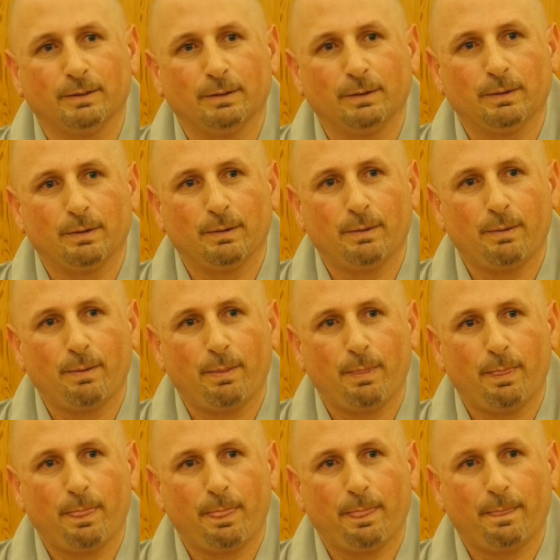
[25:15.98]

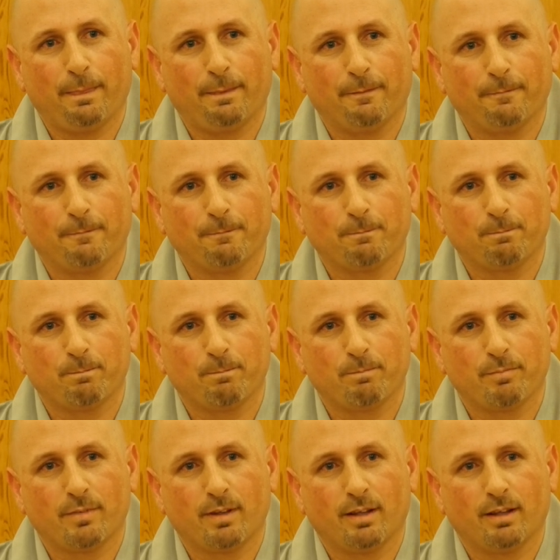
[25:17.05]

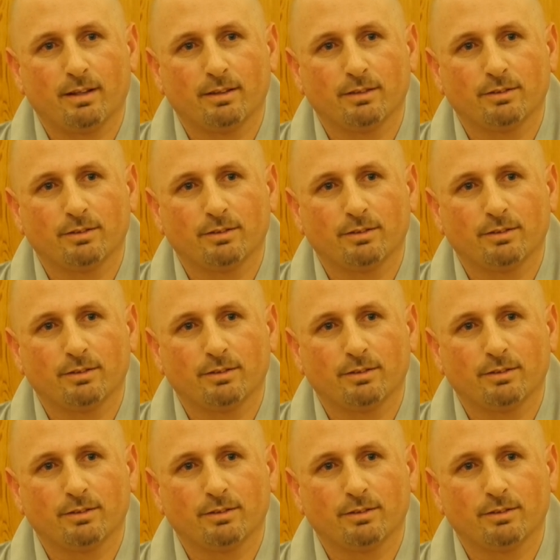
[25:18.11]
(no one is talking)